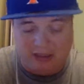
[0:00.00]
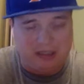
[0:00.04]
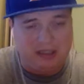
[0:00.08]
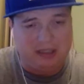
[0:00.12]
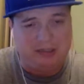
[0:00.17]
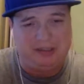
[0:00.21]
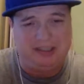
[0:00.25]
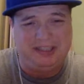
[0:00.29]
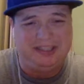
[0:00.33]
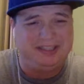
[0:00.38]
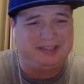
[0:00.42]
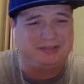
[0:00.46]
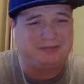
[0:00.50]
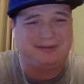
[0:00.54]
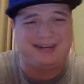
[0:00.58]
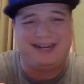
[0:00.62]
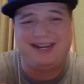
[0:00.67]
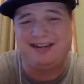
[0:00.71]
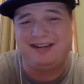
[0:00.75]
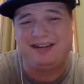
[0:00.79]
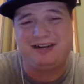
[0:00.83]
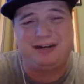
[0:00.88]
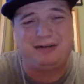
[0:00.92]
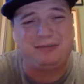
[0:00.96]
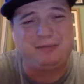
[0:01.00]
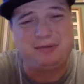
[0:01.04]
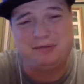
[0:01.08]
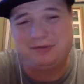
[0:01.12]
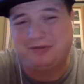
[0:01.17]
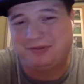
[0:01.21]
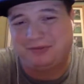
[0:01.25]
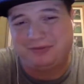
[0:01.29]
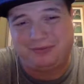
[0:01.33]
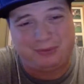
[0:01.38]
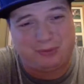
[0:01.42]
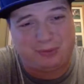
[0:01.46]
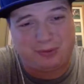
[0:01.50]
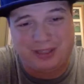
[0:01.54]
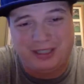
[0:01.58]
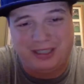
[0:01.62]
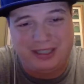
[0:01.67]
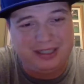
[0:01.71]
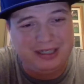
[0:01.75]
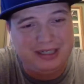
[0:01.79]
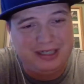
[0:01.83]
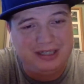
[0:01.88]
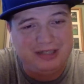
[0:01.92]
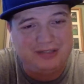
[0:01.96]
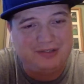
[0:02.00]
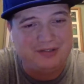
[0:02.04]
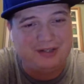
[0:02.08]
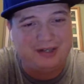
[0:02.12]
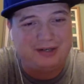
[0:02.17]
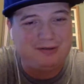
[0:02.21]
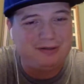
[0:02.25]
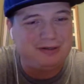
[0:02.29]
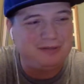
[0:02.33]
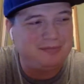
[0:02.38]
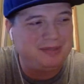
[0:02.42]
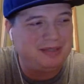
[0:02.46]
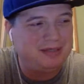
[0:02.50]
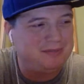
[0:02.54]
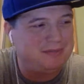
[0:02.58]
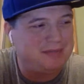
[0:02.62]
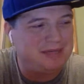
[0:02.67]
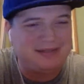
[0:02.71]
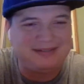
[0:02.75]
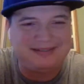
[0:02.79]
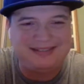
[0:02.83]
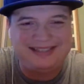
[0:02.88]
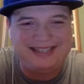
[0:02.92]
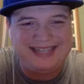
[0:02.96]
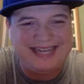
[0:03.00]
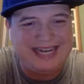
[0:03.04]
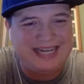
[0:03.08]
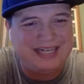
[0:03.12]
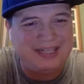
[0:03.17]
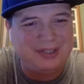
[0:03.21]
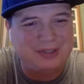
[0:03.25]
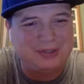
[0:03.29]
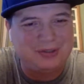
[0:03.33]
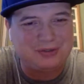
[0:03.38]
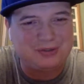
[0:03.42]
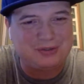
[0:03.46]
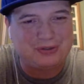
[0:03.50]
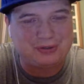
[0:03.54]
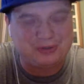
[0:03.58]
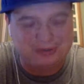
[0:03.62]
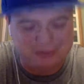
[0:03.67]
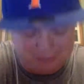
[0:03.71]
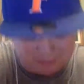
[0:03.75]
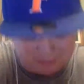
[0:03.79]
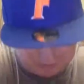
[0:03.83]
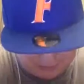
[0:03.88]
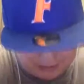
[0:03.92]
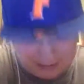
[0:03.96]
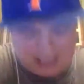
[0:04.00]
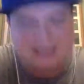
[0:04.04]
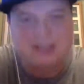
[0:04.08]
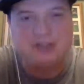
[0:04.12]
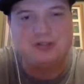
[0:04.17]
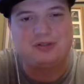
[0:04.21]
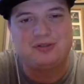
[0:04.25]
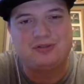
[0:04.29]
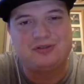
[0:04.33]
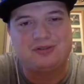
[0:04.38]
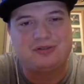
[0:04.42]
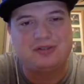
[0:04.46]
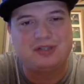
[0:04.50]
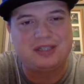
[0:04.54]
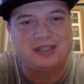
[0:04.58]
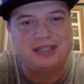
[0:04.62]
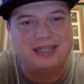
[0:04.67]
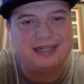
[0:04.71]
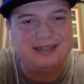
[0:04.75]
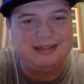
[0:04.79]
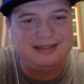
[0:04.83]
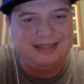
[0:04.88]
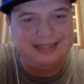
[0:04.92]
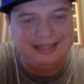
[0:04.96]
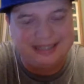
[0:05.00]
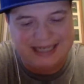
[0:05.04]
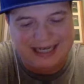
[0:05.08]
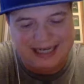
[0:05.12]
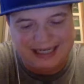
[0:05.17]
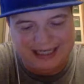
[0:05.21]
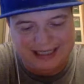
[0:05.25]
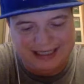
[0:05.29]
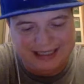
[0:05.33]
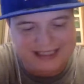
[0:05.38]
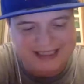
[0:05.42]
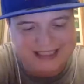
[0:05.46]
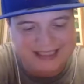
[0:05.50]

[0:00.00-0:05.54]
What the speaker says: I mean, granted, I'm almost 40, so I would have been about 9 years old in 1990.